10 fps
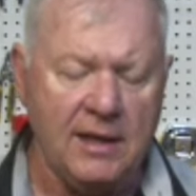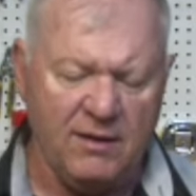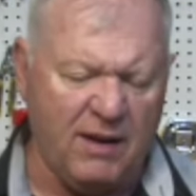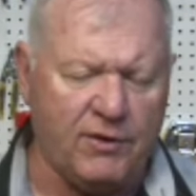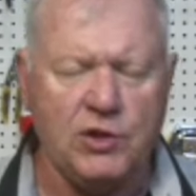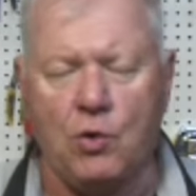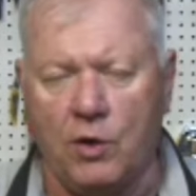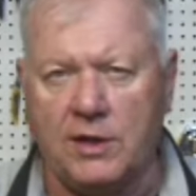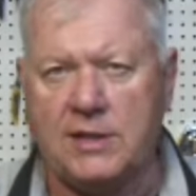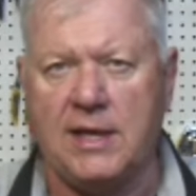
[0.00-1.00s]
They have a
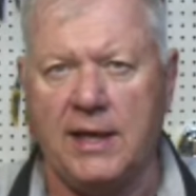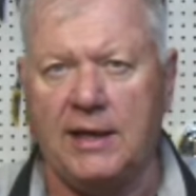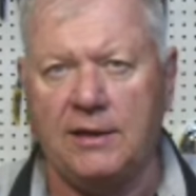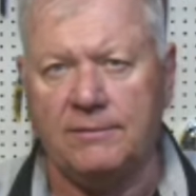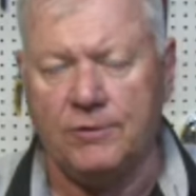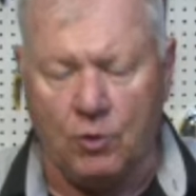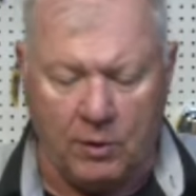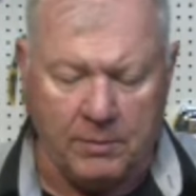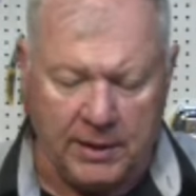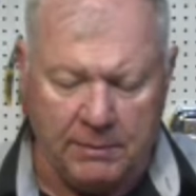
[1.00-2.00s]
torque setting
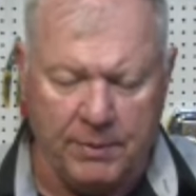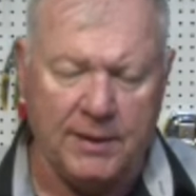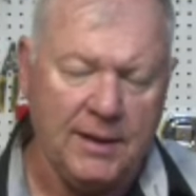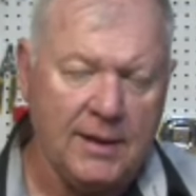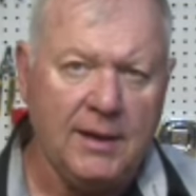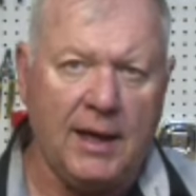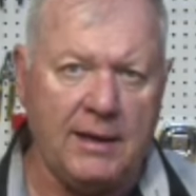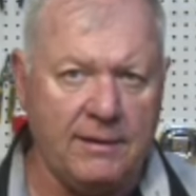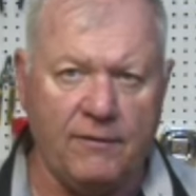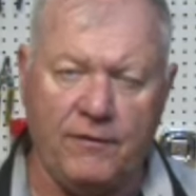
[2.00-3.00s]
normally, but
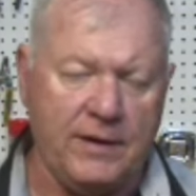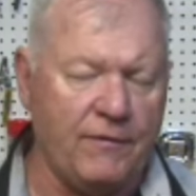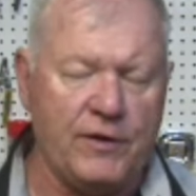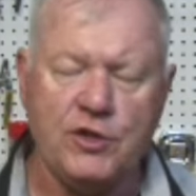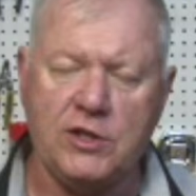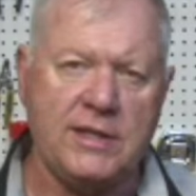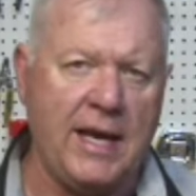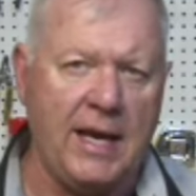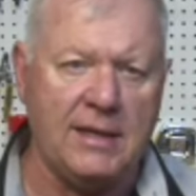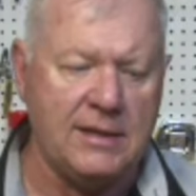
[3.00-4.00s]
if it's just
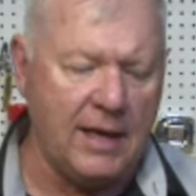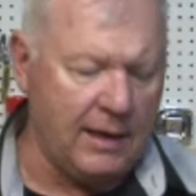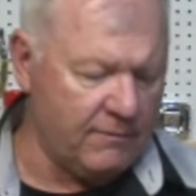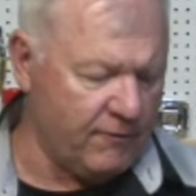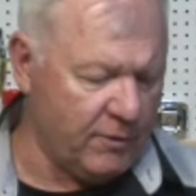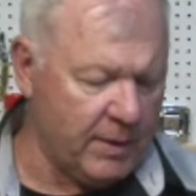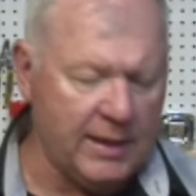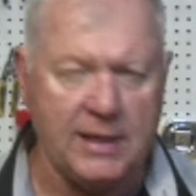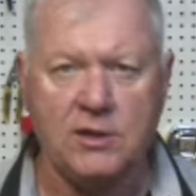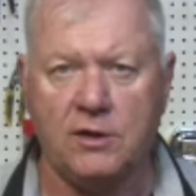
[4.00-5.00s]
hand tight, for me,
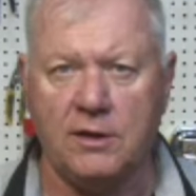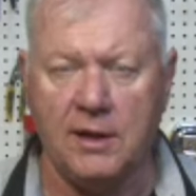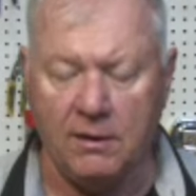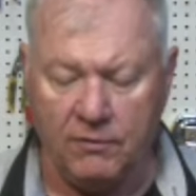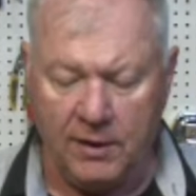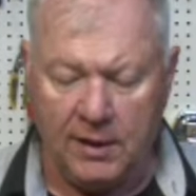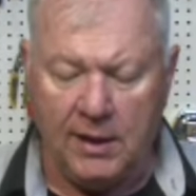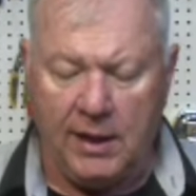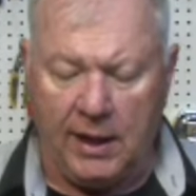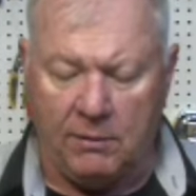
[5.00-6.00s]
that's good enough.
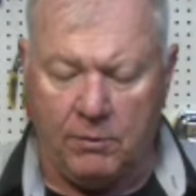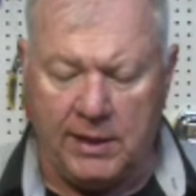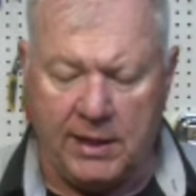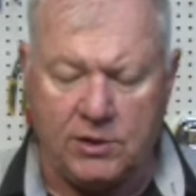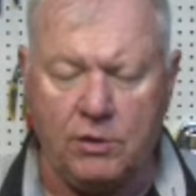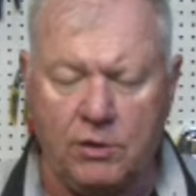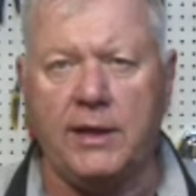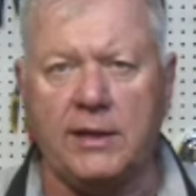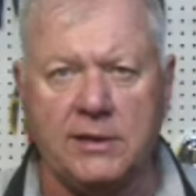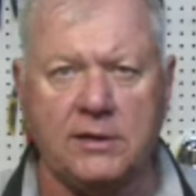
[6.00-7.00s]
And what that's doing
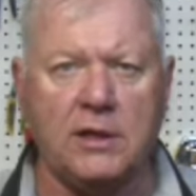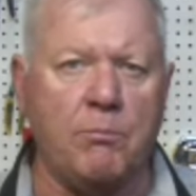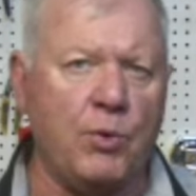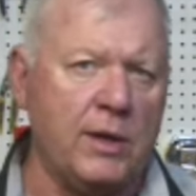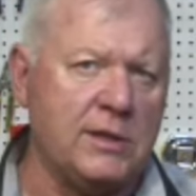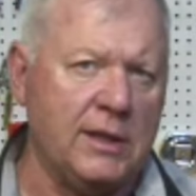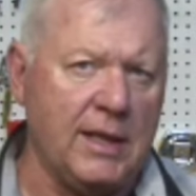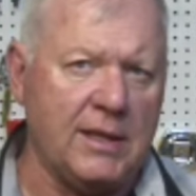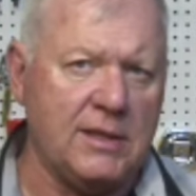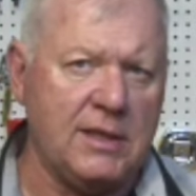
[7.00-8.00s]
is it's compressing
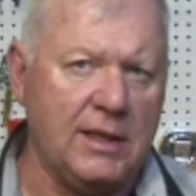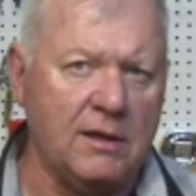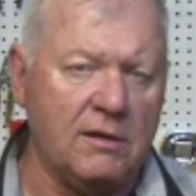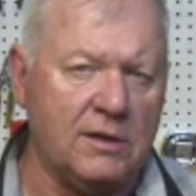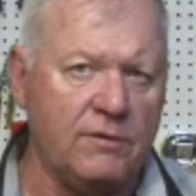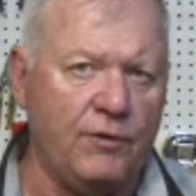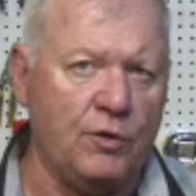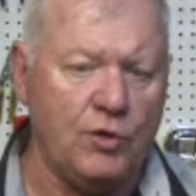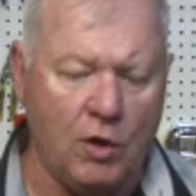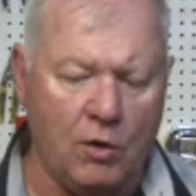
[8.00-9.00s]
that seal, because if you
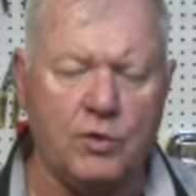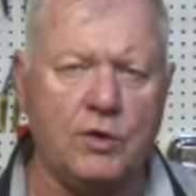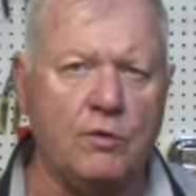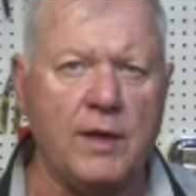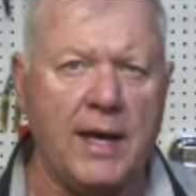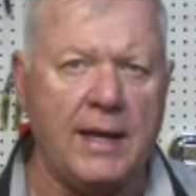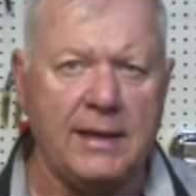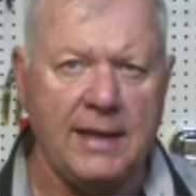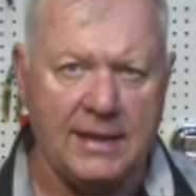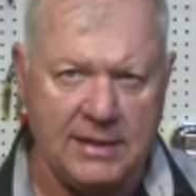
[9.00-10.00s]
don't do that,
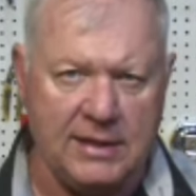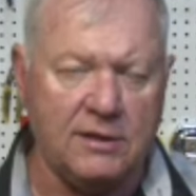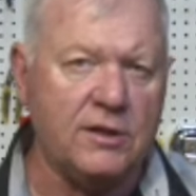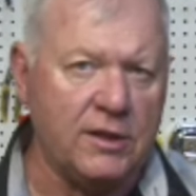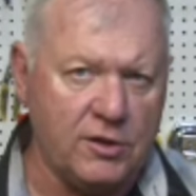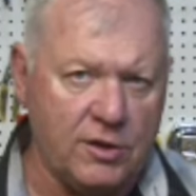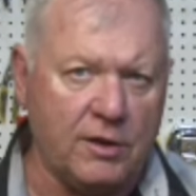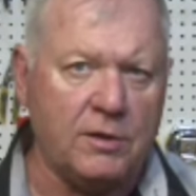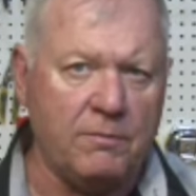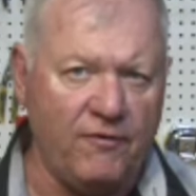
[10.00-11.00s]
that seal is going to
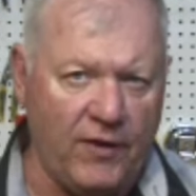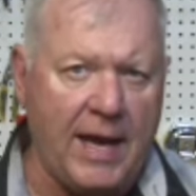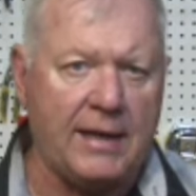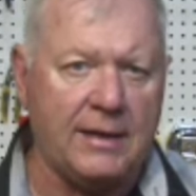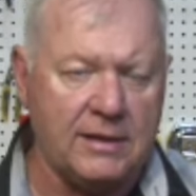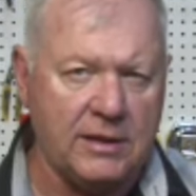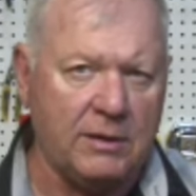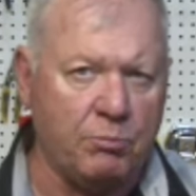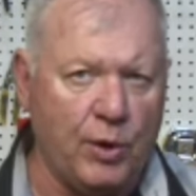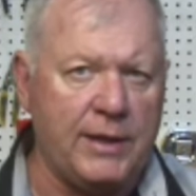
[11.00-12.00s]
start to flatten. It's going
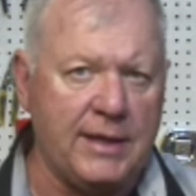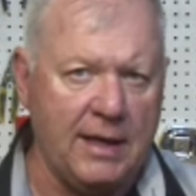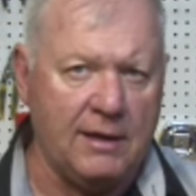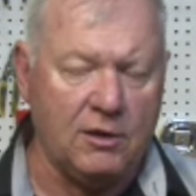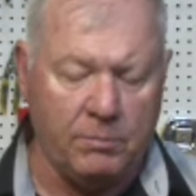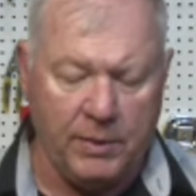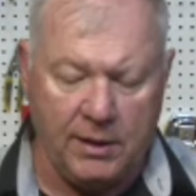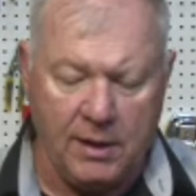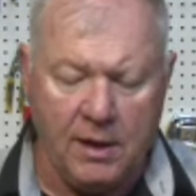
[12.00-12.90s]
to break down a little bit.